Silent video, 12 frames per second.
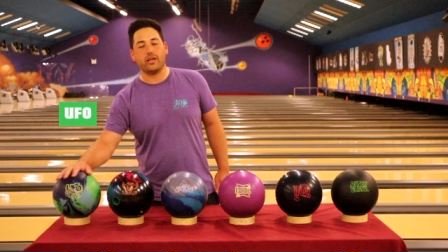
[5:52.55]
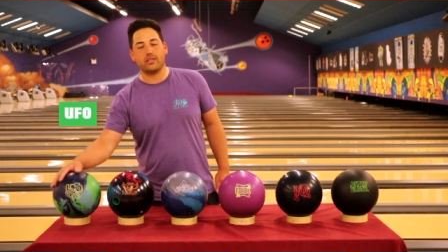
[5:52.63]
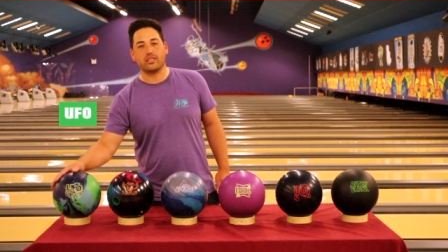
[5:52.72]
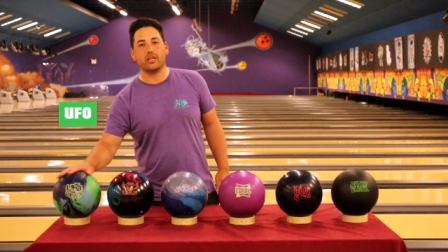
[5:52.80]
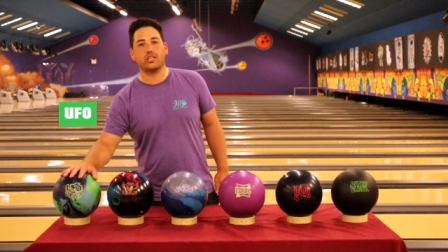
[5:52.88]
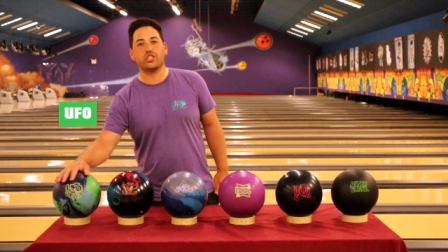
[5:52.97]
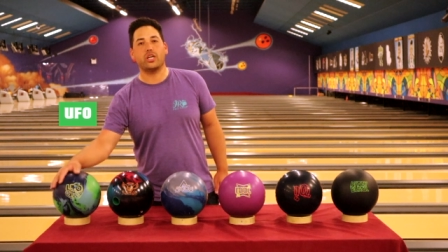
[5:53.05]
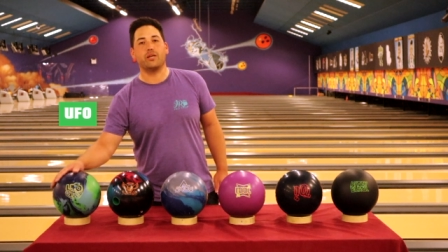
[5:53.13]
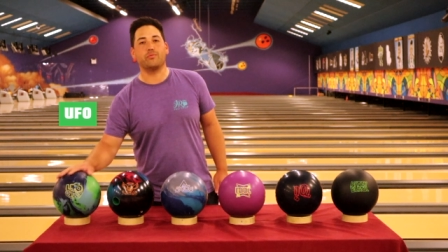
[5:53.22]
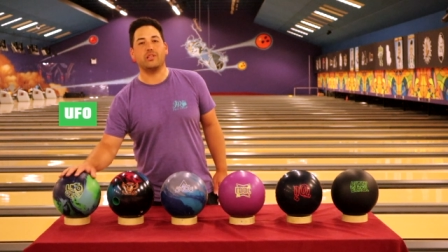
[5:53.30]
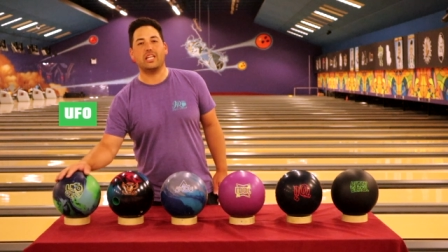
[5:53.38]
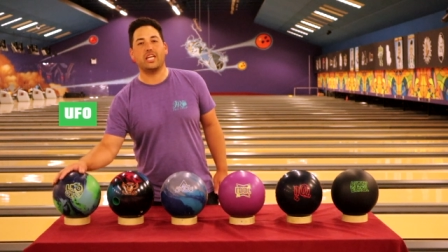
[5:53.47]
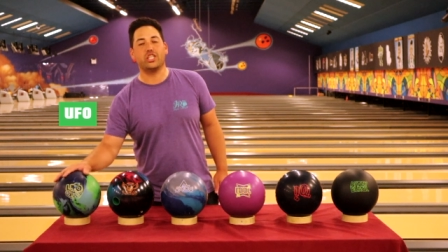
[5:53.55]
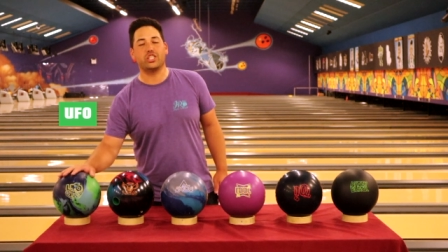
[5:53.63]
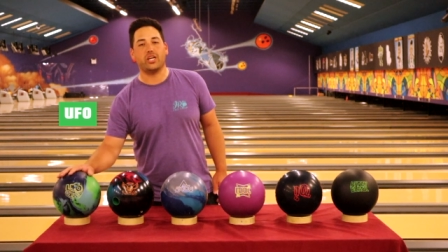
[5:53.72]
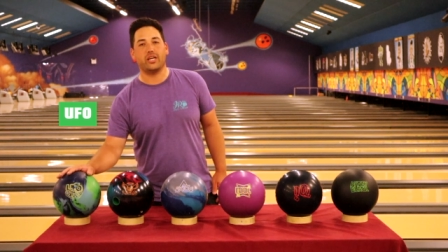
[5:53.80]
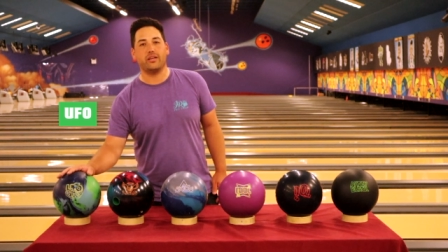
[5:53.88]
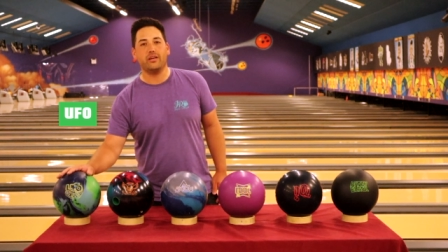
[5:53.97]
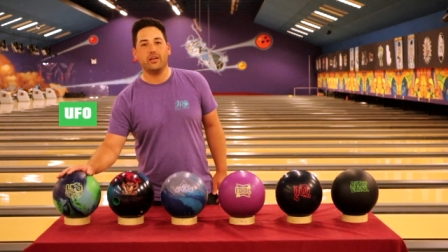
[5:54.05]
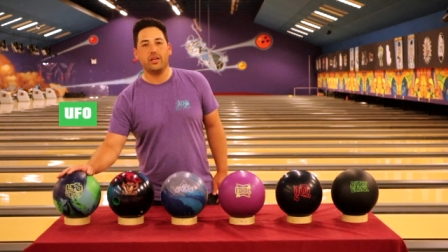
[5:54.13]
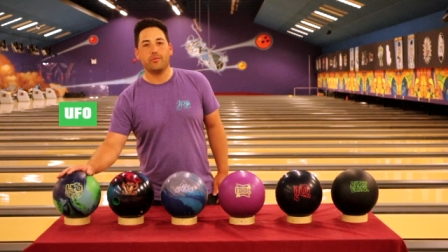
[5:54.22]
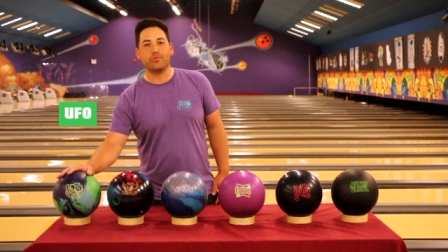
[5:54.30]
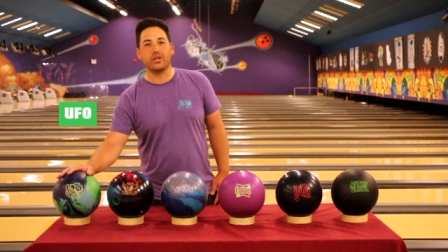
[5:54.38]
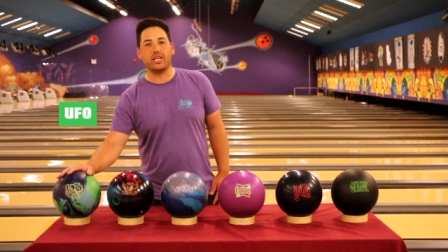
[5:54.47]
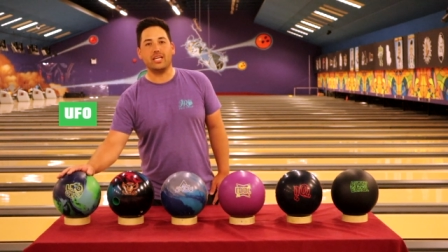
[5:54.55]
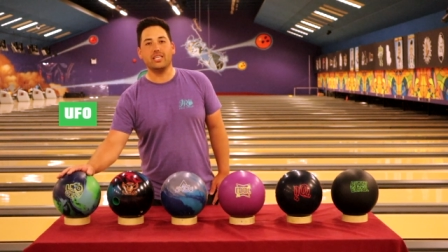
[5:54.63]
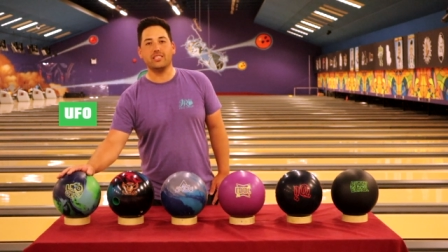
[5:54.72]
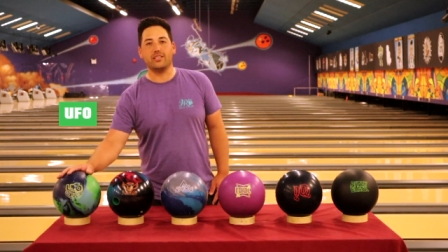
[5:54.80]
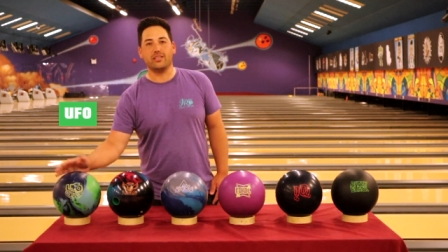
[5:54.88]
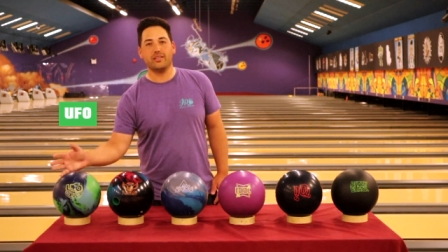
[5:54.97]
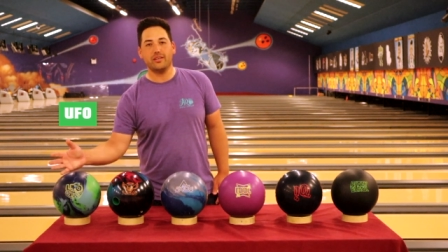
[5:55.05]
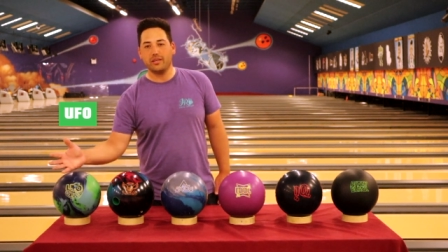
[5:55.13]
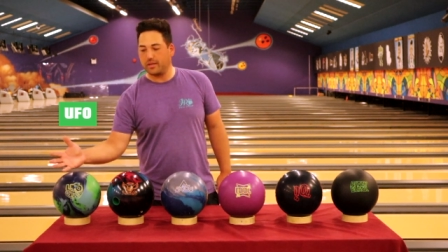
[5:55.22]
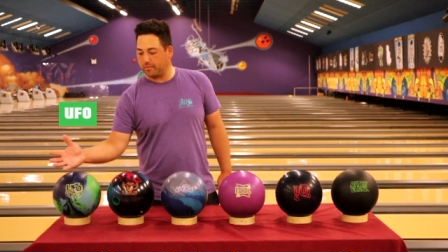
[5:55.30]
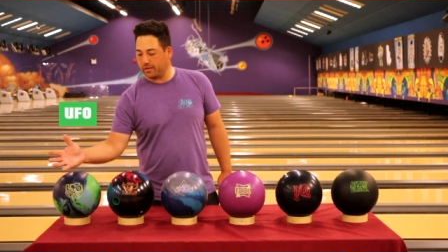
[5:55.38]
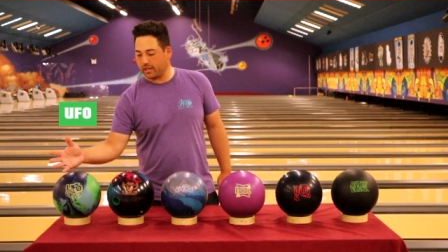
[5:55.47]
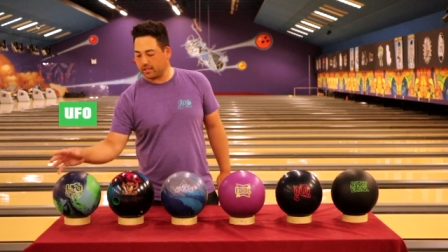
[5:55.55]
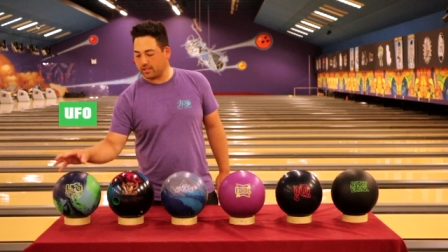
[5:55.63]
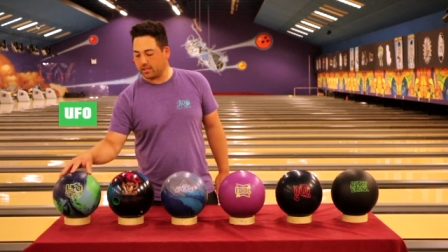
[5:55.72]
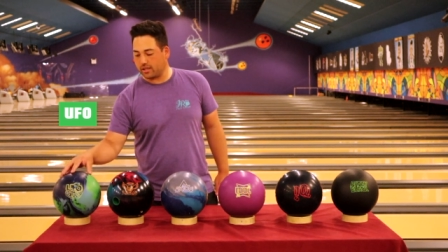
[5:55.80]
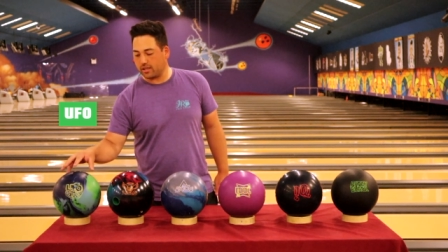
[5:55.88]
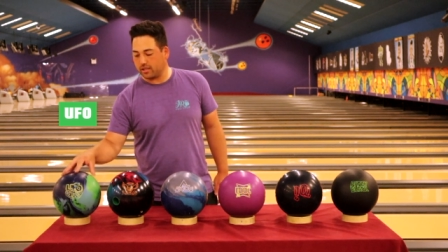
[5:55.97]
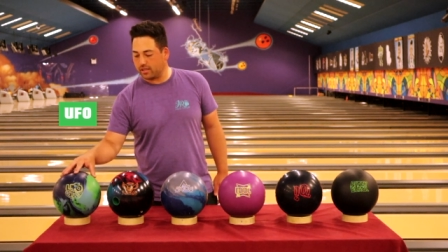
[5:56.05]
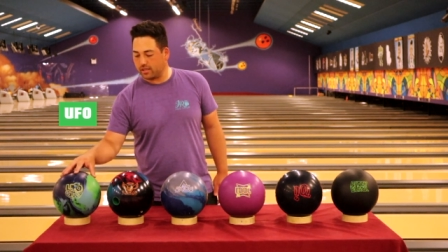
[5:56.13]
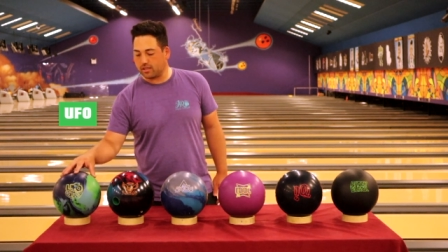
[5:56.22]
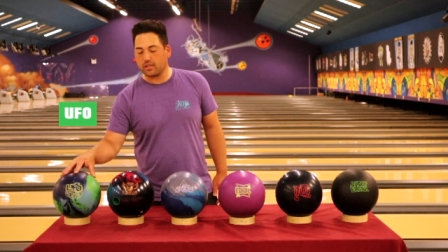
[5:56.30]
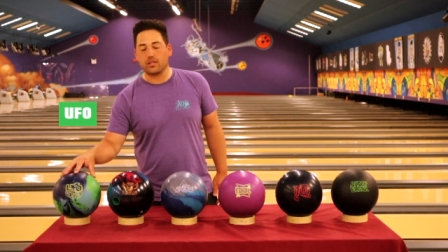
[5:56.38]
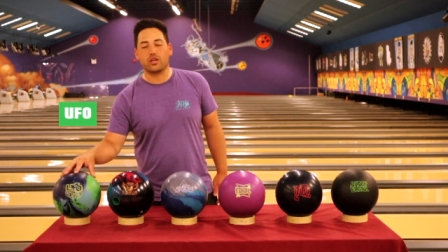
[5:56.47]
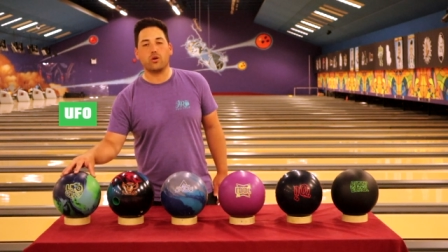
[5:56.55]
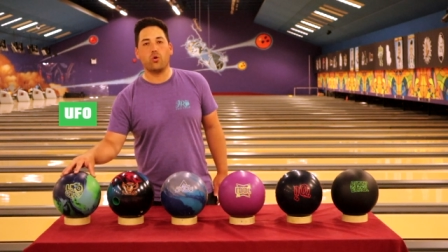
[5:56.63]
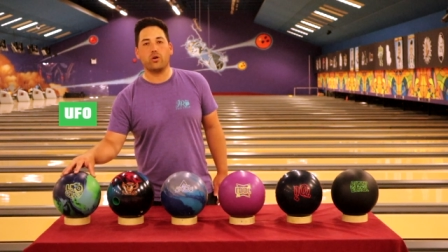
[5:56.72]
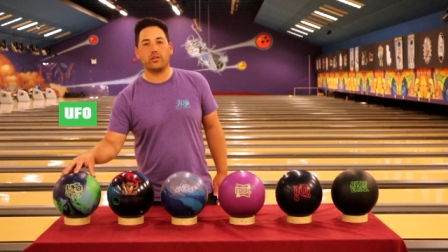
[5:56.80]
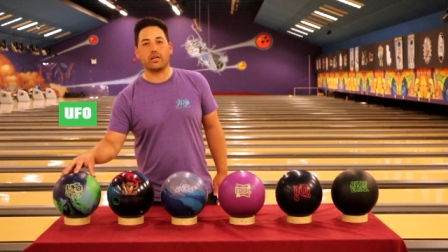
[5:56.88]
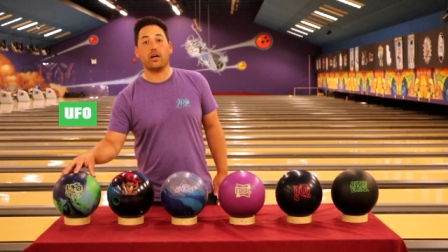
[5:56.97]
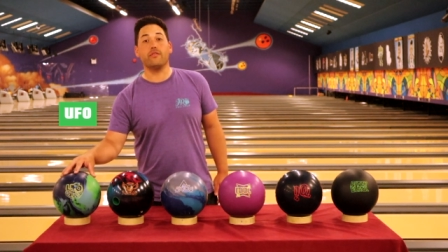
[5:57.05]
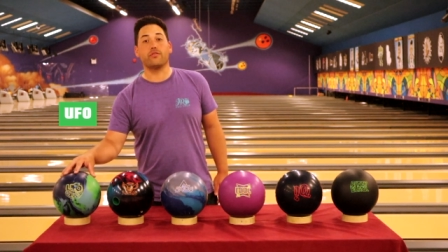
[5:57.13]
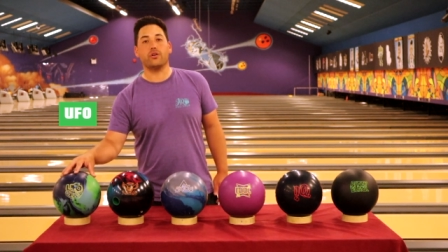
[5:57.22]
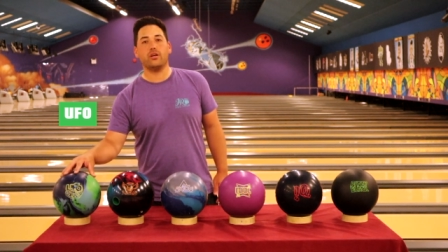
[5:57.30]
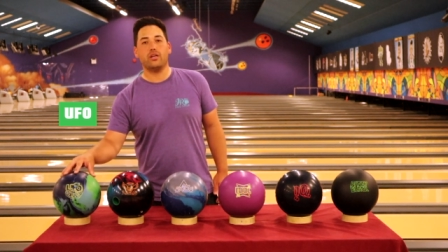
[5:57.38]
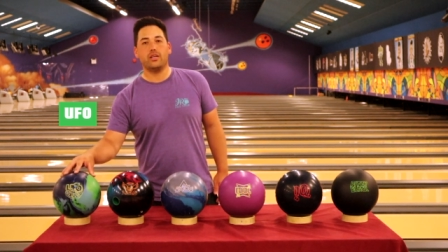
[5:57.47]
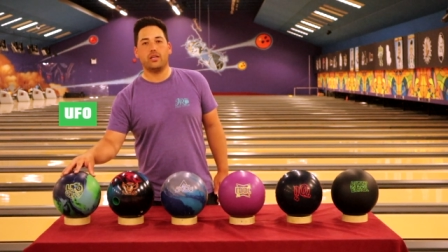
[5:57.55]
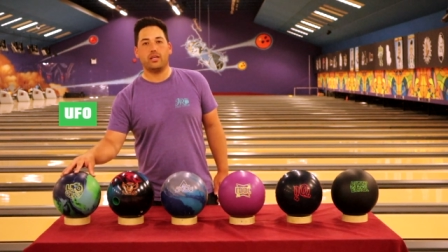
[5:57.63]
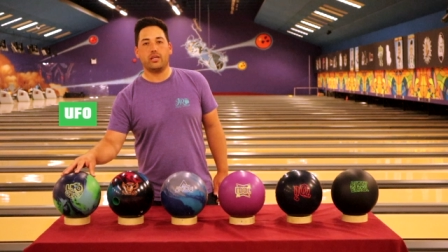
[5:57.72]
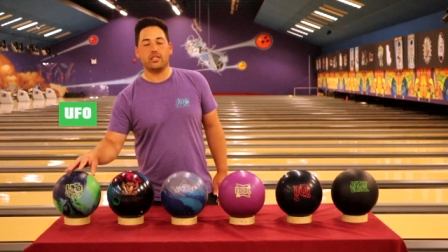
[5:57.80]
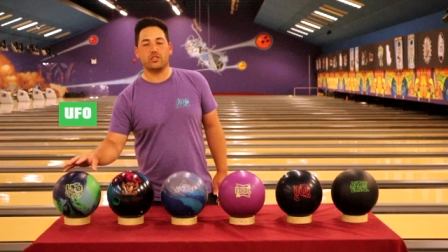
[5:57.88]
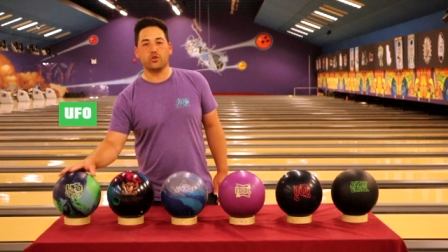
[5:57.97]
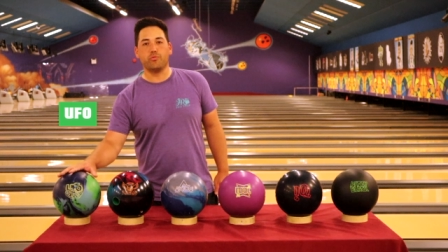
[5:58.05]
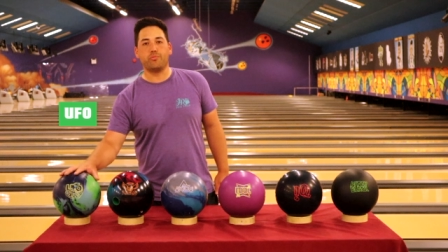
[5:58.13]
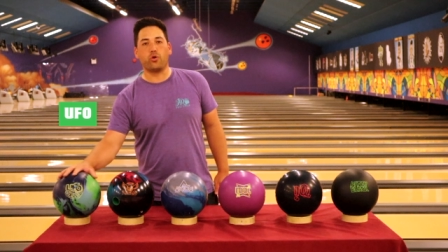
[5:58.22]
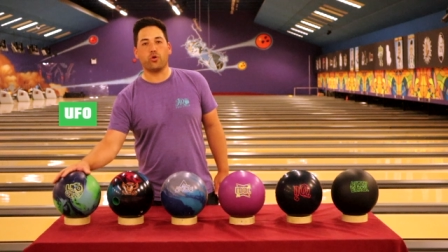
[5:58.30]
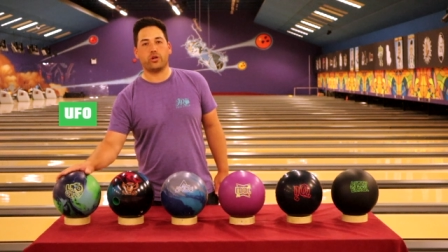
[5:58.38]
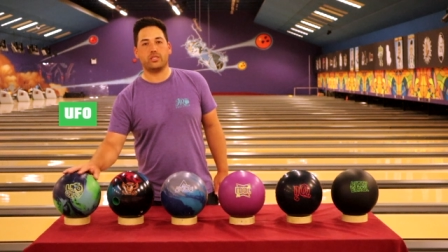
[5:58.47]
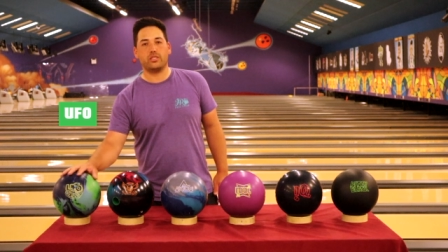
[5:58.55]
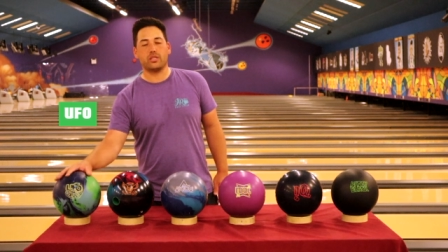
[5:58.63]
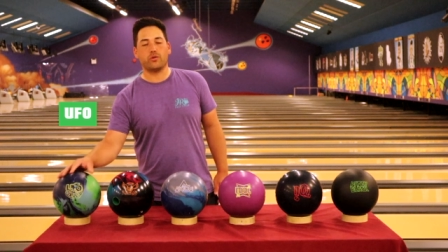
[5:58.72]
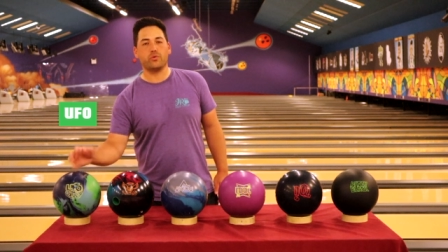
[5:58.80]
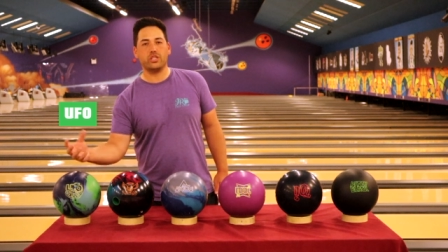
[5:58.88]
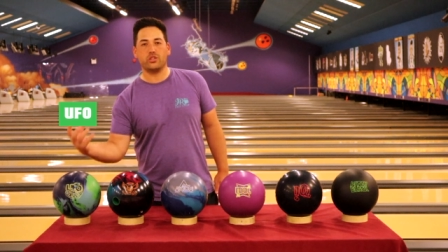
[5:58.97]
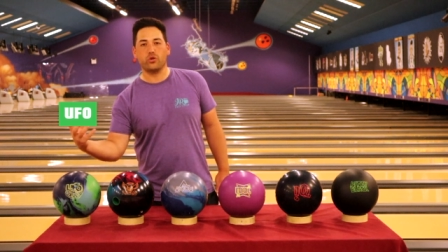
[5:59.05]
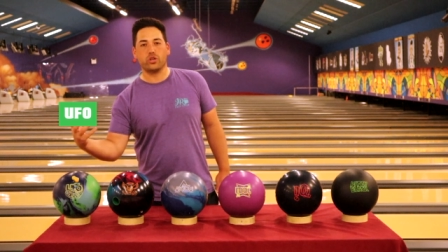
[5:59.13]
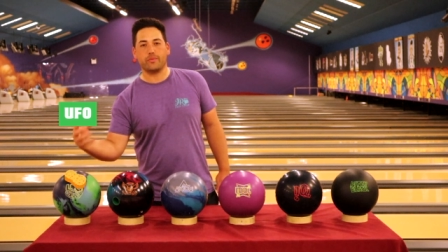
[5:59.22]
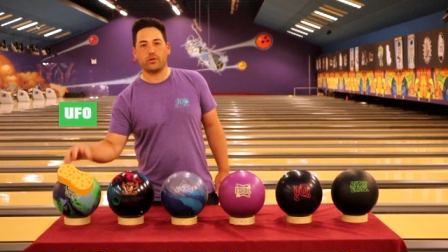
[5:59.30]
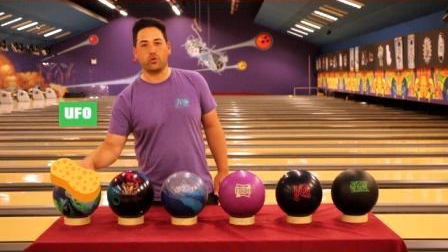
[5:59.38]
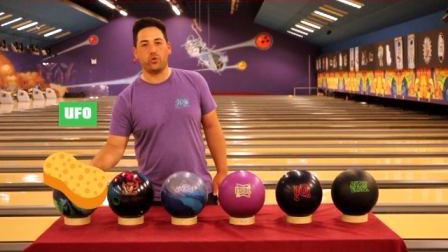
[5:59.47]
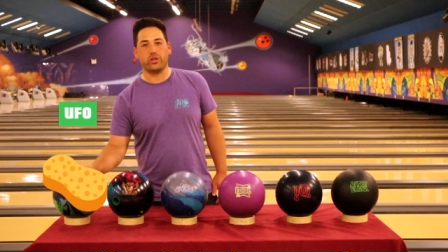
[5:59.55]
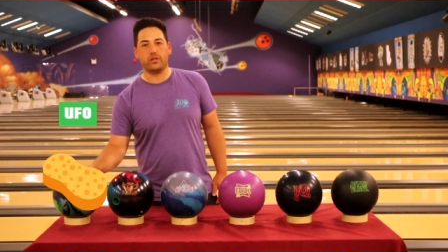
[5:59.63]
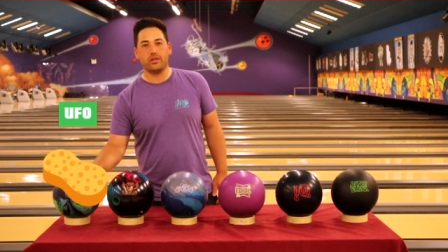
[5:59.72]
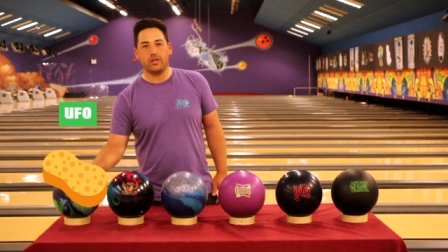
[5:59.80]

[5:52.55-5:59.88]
It's going to shine up with lane shine pretty easily because the, the, co the cover is so porous. It's going to really soak up the oil.